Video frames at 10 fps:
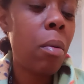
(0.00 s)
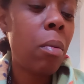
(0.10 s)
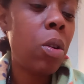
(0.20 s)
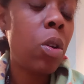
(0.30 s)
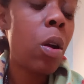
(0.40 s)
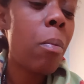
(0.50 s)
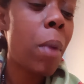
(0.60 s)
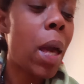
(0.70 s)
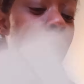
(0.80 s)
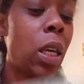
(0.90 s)
You're
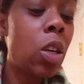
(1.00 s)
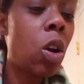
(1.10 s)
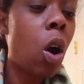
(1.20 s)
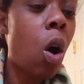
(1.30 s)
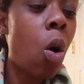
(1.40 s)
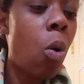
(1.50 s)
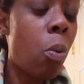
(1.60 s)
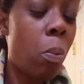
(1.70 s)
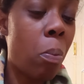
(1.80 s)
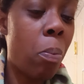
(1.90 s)
making your
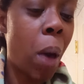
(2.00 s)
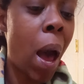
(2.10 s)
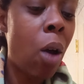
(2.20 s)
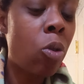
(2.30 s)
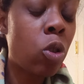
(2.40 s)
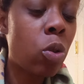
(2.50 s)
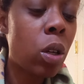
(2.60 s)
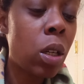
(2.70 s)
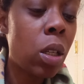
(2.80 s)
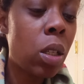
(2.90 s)
own
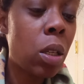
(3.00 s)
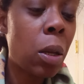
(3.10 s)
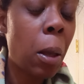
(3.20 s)
boundaries.